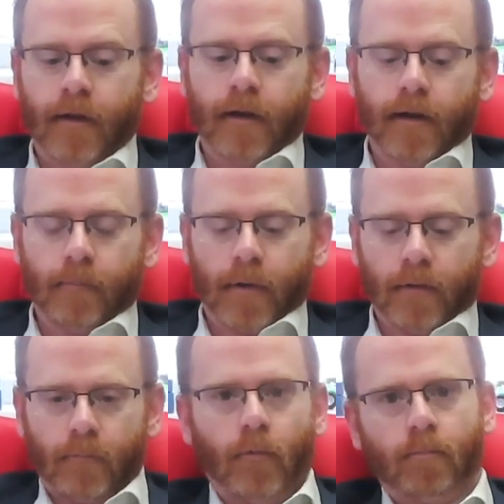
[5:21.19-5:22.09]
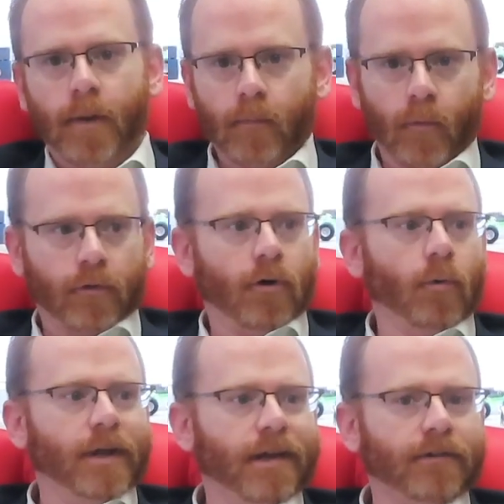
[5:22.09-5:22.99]
but people with
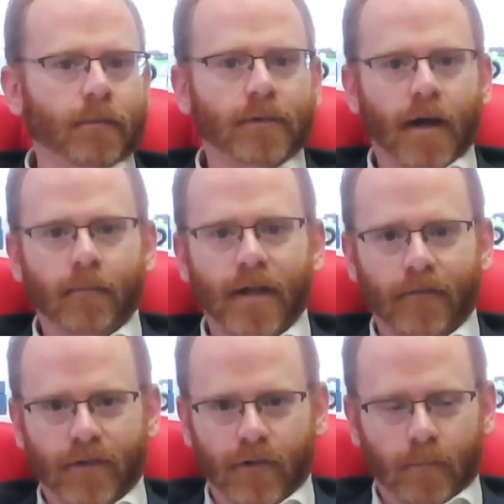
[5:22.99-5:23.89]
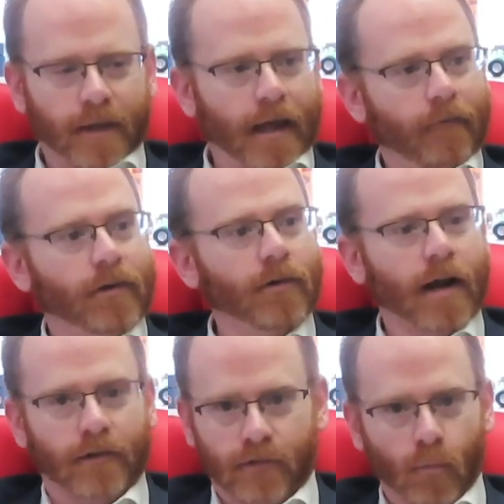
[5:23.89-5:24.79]
Chorea sometimes having something
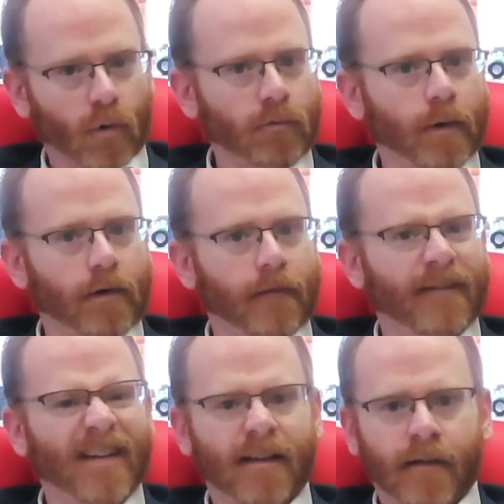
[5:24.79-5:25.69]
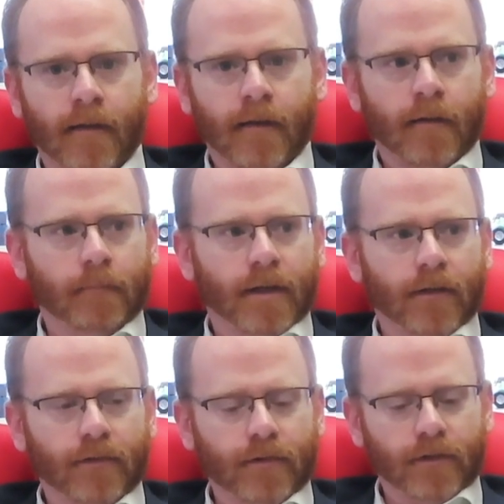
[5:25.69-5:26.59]
heavier actually works better
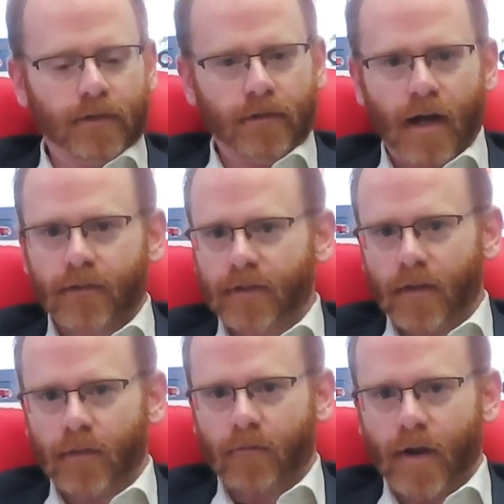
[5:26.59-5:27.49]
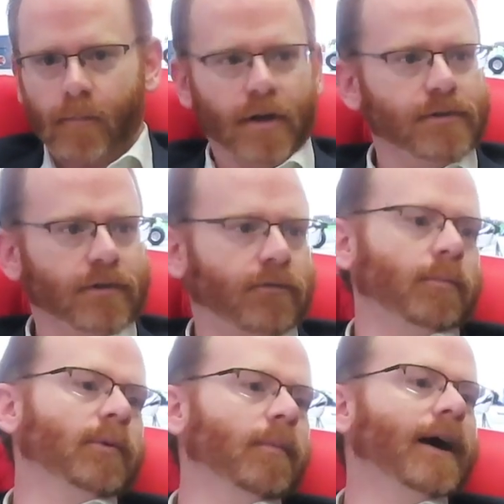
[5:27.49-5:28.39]
because it knocks down the vibrations
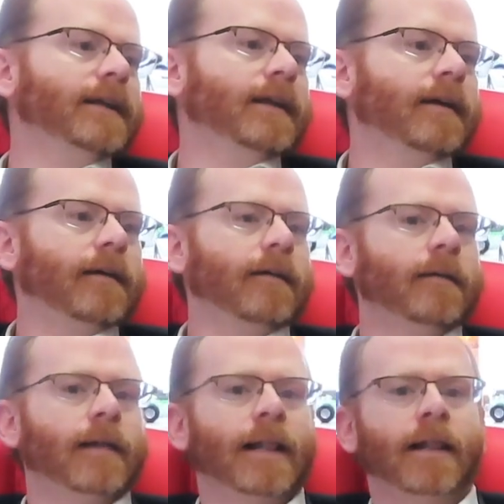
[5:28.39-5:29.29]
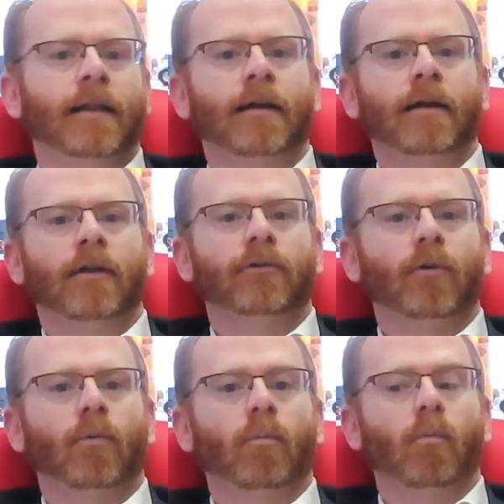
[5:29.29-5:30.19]
from your body.
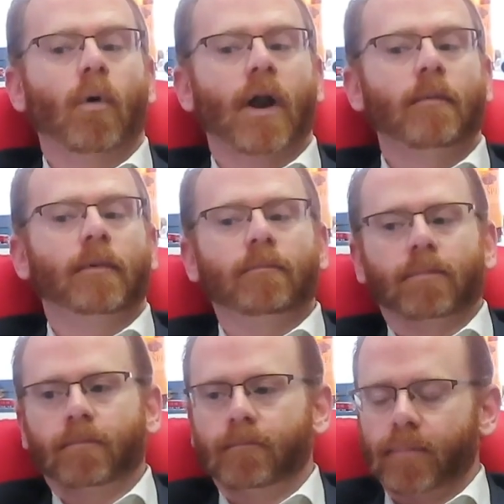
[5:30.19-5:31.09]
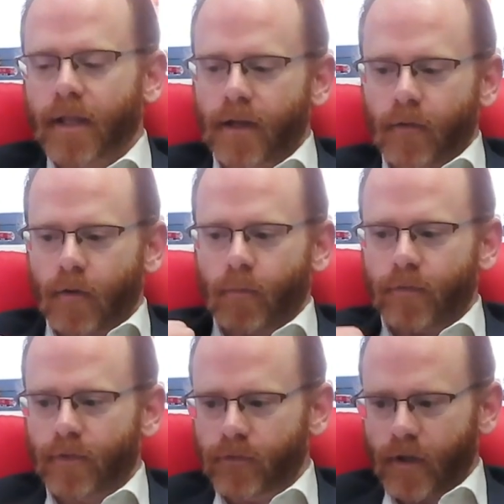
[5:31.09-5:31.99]
So what I've been playing around
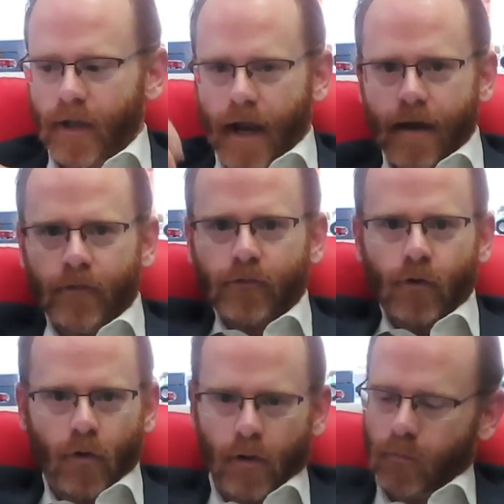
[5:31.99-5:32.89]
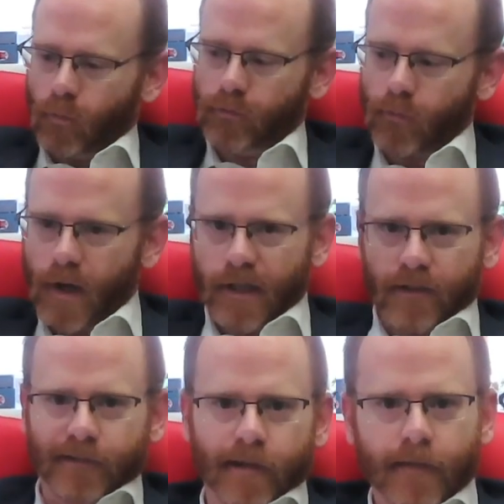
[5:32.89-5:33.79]
with is I have this tall wooden
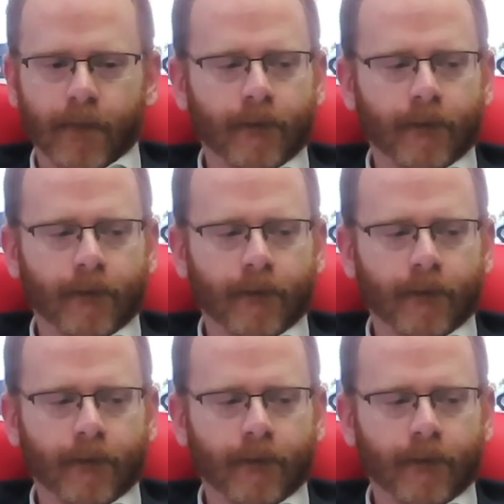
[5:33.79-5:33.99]
walking stick,